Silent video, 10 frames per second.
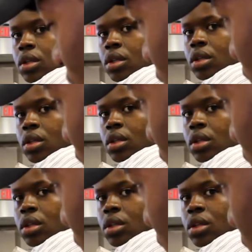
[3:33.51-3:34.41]

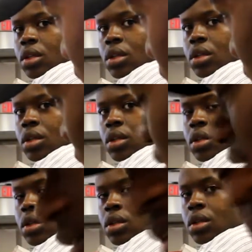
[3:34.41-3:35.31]

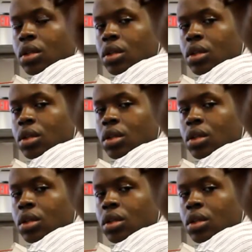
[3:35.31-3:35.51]
(silence)